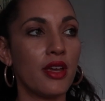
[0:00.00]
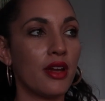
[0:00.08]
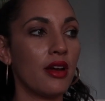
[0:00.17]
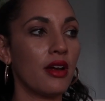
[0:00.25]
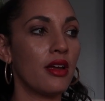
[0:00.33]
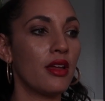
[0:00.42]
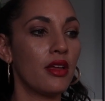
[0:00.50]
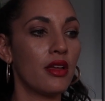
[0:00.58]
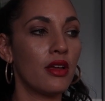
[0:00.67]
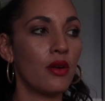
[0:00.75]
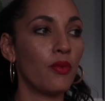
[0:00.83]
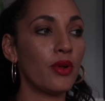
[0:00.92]
their
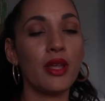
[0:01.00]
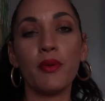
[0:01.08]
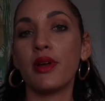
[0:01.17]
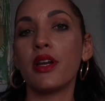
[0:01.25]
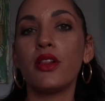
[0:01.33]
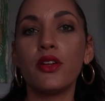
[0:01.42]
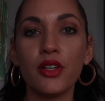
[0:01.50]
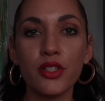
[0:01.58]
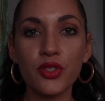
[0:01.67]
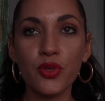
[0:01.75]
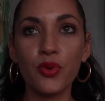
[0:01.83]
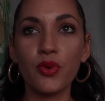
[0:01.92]
what they were going to learn in
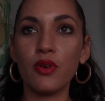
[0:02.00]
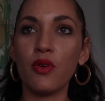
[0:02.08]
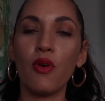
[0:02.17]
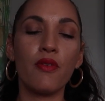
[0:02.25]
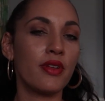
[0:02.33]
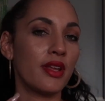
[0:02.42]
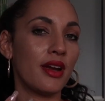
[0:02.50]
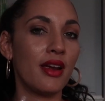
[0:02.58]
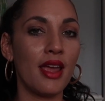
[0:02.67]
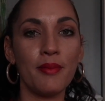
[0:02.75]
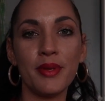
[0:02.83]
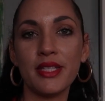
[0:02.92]
school, go over their
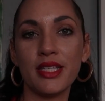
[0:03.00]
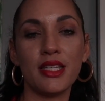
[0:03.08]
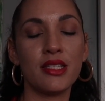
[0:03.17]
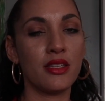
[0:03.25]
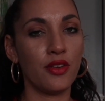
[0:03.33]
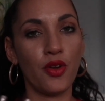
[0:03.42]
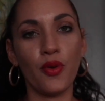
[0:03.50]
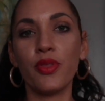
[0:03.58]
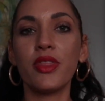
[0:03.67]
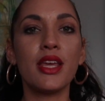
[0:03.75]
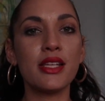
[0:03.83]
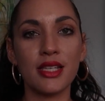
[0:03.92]
ABCs, you know,
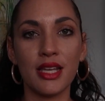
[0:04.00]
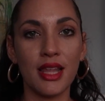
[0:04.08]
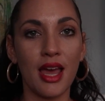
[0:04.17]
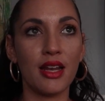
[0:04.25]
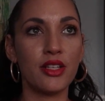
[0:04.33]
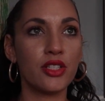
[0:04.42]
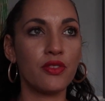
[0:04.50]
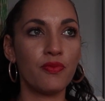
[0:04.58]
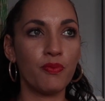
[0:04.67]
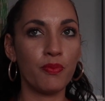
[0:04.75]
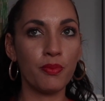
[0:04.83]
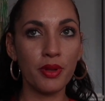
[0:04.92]
things like that, and just
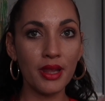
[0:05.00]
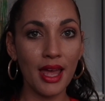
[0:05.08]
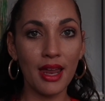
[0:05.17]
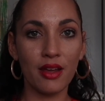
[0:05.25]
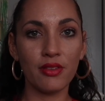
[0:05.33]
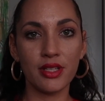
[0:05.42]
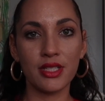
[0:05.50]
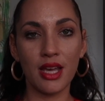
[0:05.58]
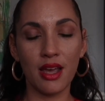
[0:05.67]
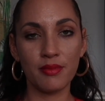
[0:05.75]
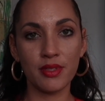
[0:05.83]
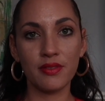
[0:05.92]
plan out the
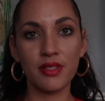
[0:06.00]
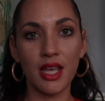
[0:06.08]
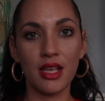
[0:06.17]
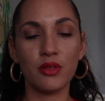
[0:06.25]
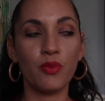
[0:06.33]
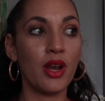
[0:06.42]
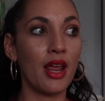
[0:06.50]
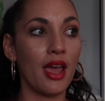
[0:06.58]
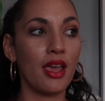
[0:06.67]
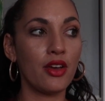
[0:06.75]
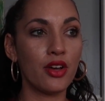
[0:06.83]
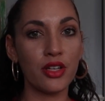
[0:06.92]
times of days when
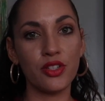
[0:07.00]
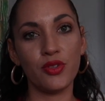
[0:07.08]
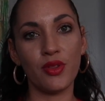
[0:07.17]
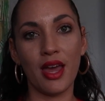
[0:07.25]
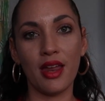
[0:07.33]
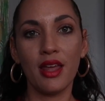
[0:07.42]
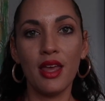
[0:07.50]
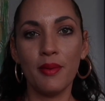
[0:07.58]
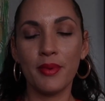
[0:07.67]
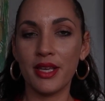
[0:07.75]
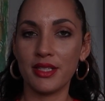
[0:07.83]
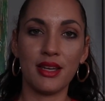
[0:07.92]
I could do that
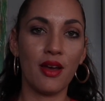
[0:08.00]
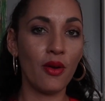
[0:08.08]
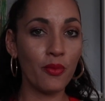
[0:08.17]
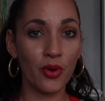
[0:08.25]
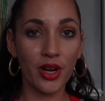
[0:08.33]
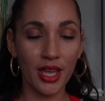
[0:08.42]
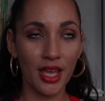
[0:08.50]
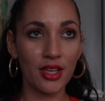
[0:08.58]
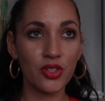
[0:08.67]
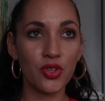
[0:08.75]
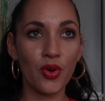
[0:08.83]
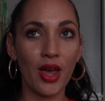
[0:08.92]
because now I'm working,
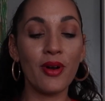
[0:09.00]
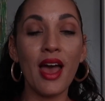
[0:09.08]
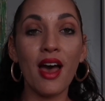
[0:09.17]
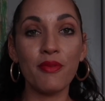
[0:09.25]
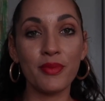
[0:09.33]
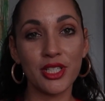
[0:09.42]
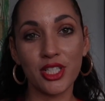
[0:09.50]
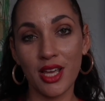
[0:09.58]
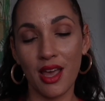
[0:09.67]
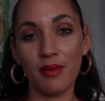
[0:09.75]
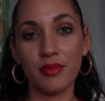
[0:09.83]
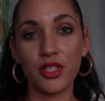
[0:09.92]
so I don't have much
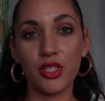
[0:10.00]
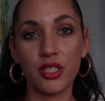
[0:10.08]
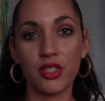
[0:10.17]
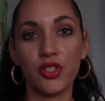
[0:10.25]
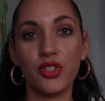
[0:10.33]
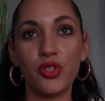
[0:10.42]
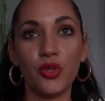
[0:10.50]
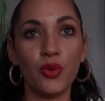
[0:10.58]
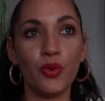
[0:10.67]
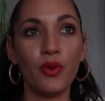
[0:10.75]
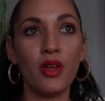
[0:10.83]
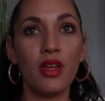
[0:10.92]
time to just
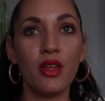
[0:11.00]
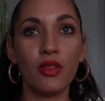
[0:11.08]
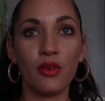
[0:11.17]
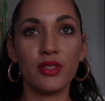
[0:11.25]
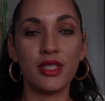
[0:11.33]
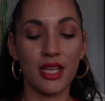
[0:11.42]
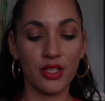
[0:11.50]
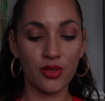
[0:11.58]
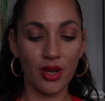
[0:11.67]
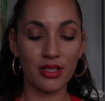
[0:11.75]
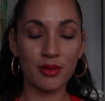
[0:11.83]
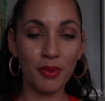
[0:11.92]
do those things.
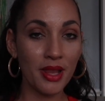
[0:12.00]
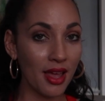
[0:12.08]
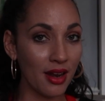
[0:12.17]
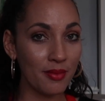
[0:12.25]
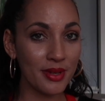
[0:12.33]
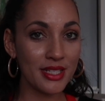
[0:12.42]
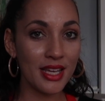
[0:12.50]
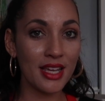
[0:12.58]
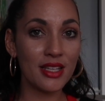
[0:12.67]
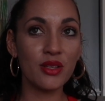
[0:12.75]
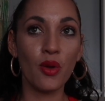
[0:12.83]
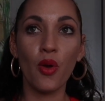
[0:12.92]
So I had to plan out my
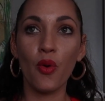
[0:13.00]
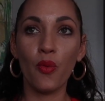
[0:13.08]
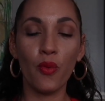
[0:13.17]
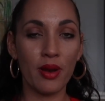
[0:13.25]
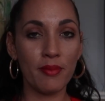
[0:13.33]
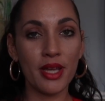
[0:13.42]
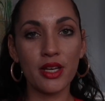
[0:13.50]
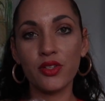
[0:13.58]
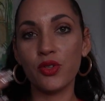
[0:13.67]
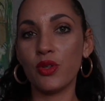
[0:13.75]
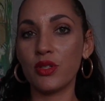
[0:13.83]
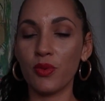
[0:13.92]
days. When am I going
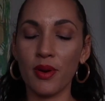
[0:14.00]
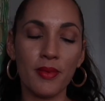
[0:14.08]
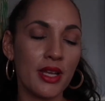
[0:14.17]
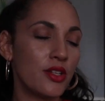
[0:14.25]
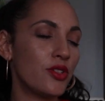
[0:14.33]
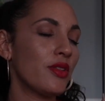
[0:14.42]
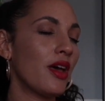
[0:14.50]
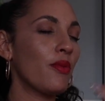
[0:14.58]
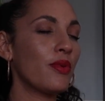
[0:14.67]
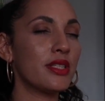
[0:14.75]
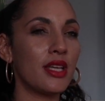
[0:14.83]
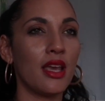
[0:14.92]
to do this? When am I going to do that?
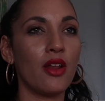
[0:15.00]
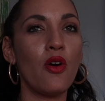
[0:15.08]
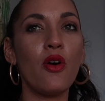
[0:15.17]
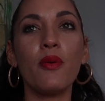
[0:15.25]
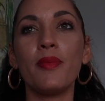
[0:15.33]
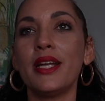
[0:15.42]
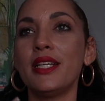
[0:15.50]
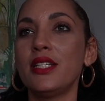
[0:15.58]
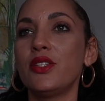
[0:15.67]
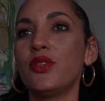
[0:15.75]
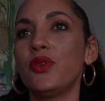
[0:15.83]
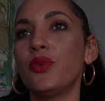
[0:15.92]
Once I get home, I
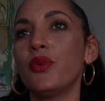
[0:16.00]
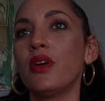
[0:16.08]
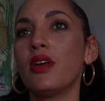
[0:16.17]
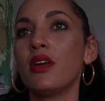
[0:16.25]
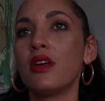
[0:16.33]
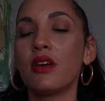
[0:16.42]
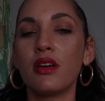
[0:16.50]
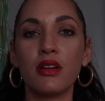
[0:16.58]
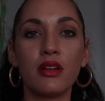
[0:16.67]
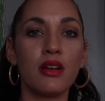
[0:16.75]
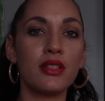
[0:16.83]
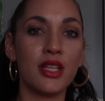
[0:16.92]
need to
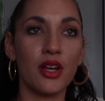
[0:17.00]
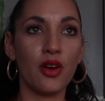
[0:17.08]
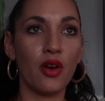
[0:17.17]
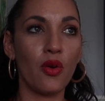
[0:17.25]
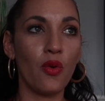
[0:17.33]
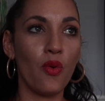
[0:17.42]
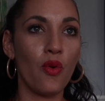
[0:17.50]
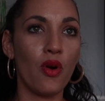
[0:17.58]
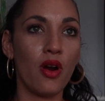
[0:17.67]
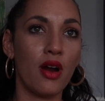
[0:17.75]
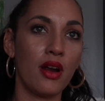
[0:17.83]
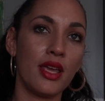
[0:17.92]
cook dinner
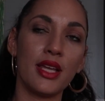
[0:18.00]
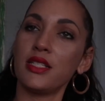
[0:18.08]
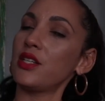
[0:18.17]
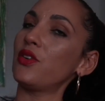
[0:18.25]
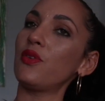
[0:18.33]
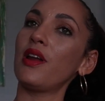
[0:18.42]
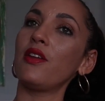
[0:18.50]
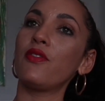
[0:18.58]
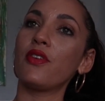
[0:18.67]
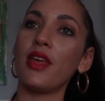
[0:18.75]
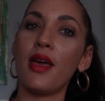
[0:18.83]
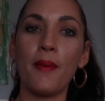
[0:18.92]
or get dinner ready
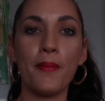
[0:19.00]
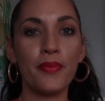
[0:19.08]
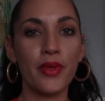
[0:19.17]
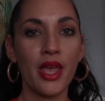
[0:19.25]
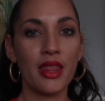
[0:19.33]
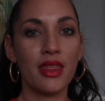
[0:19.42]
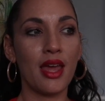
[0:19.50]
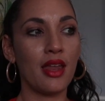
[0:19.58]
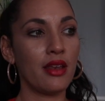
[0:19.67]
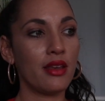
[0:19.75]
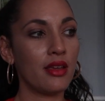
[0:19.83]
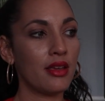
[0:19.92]
for them,
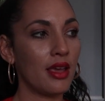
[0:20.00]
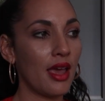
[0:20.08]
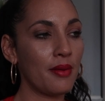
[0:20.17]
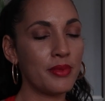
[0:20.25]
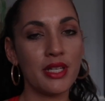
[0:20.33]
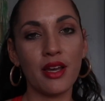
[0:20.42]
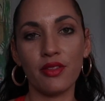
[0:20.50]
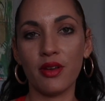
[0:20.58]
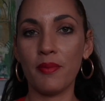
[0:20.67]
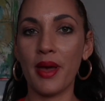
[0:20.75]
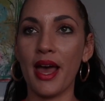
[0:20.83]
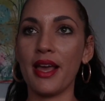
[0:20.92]
then empty out their
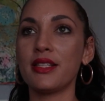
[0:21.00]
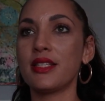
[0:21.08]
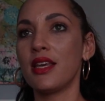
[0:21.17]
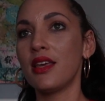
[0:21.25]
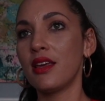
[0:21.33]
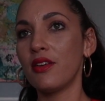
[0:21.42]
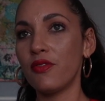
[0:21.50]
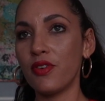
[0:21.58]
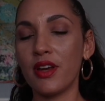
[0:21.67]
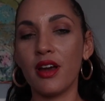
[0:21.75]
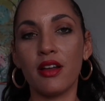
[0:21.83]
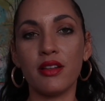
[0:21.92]
bags,
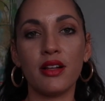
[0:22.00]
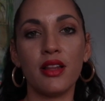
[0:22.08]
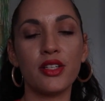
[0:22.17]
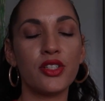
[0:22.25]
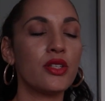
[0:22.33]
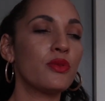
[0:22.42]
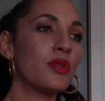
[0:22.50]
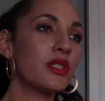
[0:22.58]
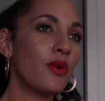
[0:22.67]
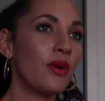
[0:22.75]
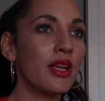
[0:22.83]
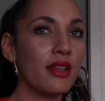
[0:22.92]
figure out their lunches, what's
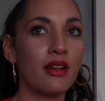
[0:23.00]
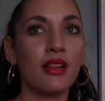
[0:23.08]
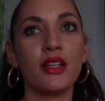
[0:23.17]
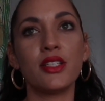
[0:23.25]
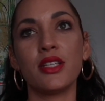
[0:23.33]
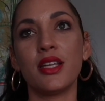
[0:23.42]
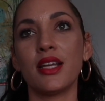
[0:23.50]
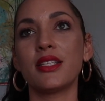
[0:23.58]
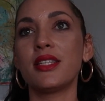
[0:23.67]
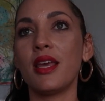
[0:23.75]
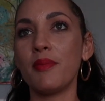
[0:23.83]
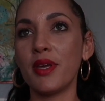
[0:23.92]
going in their lunch the
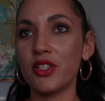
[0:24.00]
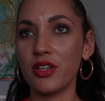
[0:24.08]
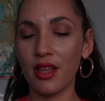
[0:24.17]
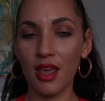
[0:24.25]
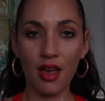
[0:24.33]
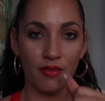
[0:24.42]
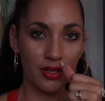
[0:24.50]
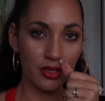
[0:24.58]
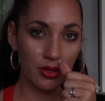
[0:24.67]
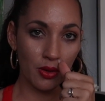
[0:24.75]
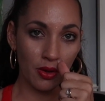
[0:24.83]
next day, make sure they have their